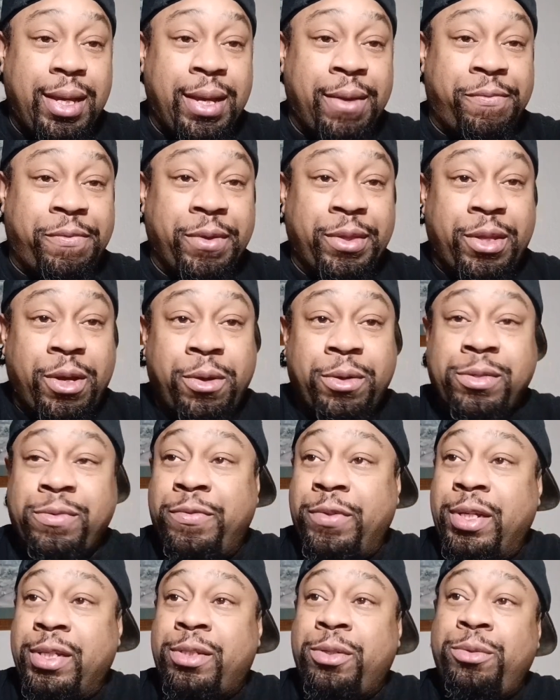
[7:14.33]
And for those
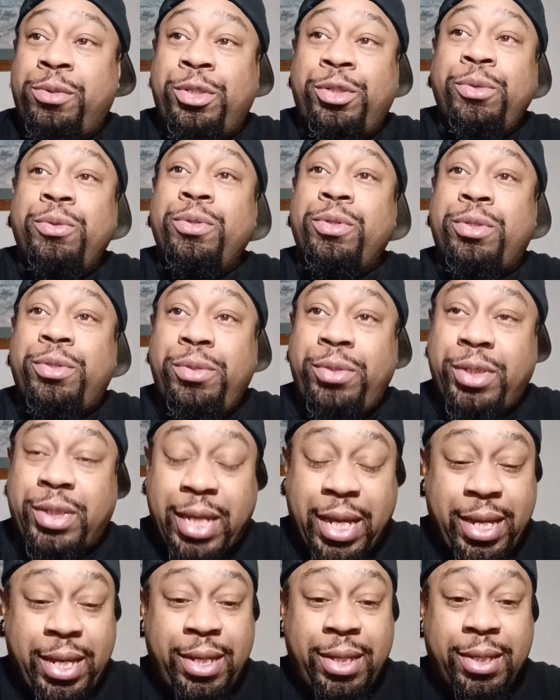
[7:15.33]
of us who choose to
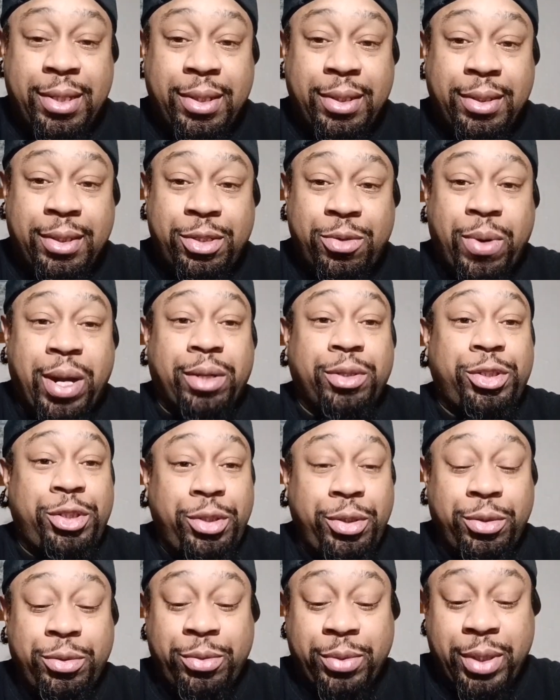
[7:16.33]
say to our
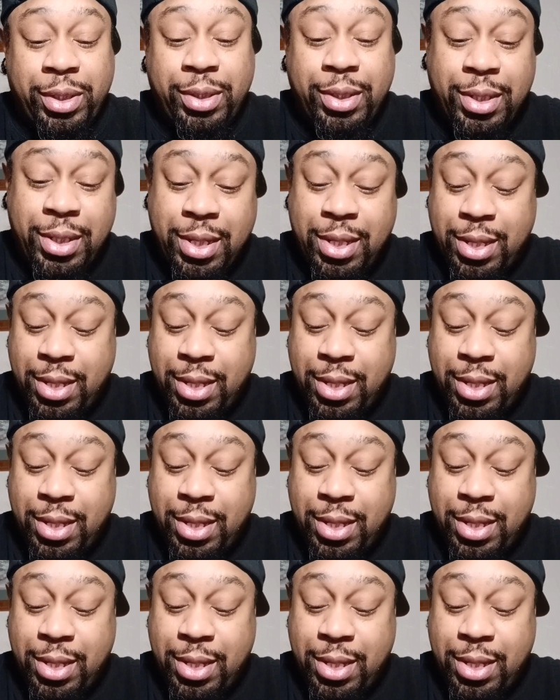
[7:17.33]
children,